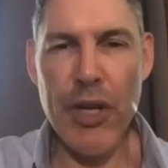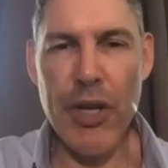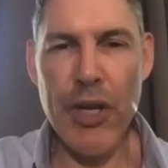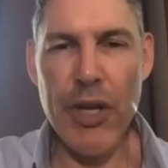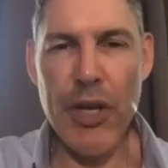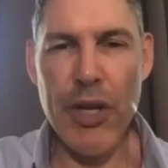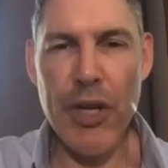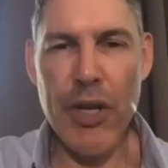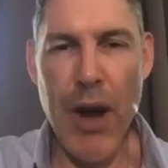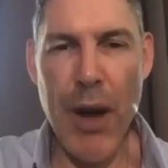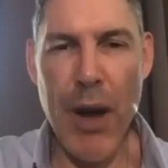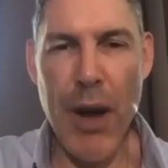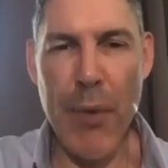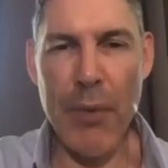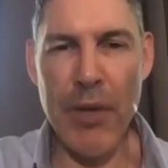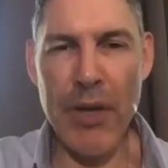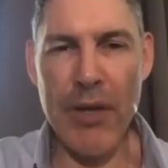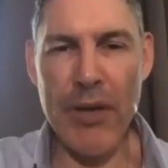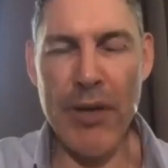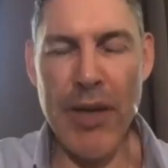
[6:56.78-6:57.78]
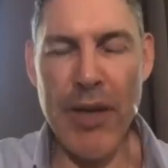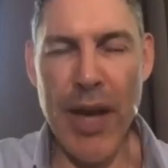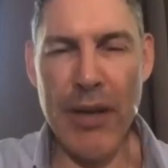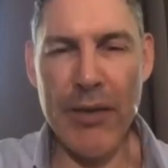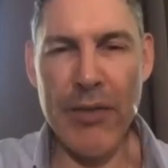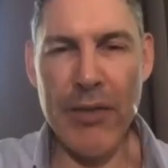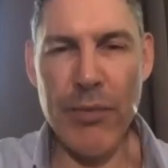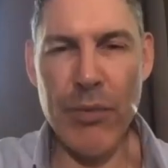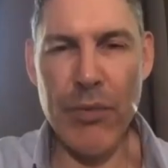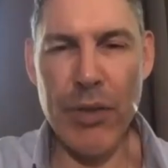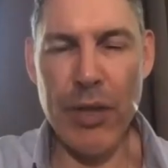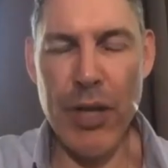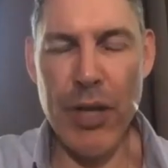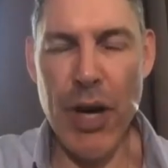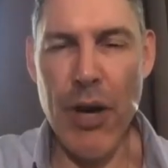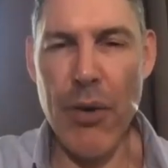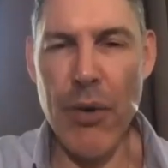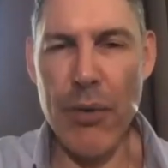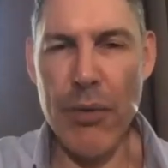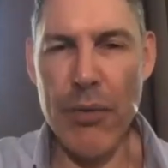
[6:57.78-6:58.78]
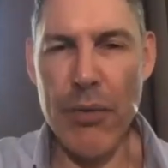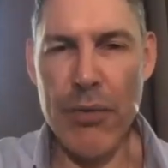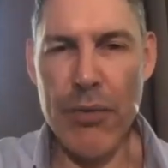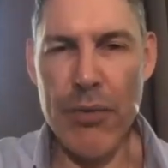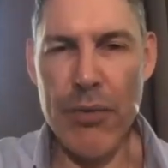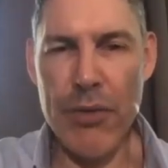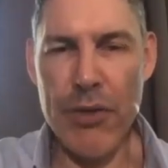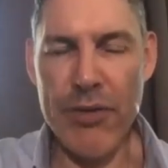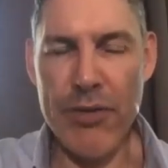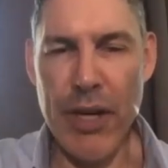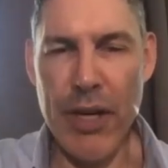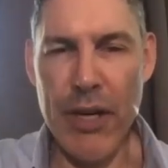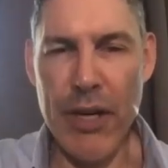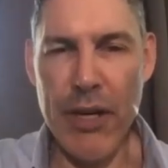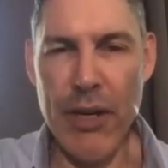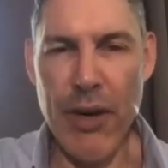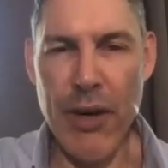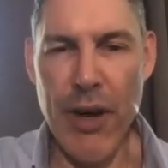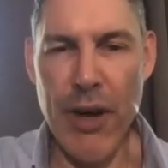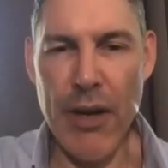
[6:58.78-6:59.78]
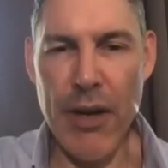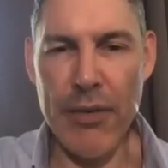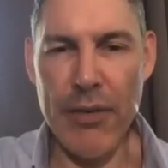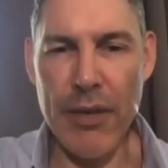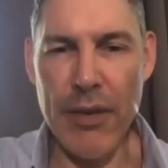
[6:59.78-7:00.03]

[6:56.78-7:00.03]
think property taxes would go? Just out of curiosity.